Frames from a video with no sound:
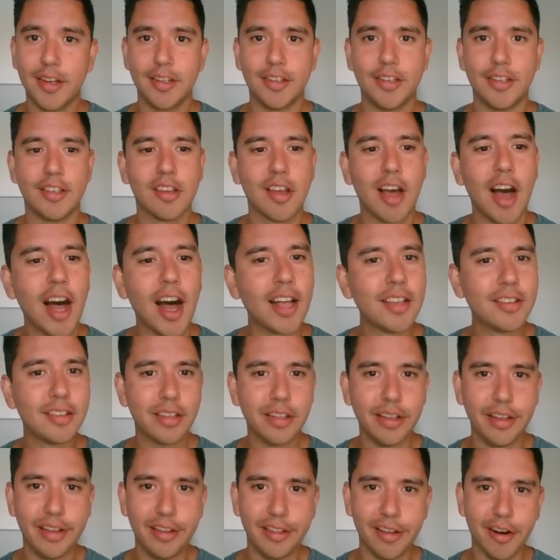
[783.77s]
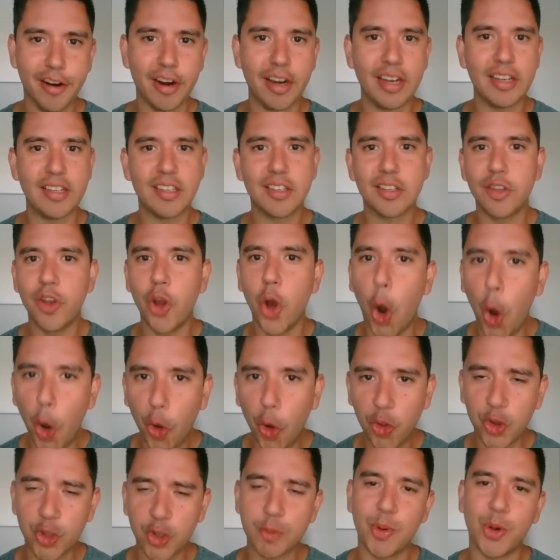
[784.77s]
Just constantly learning, just know
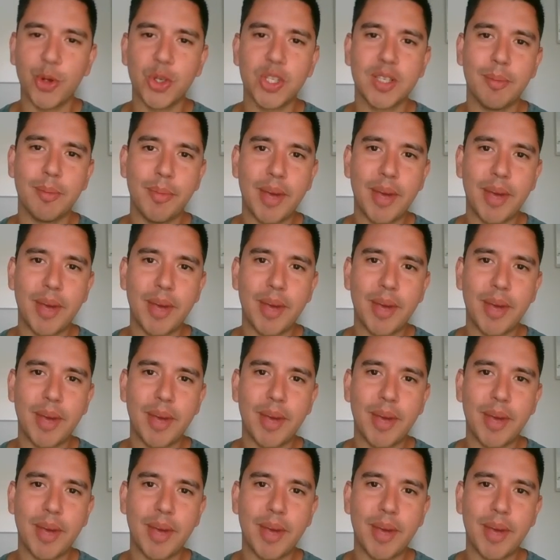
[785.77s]
those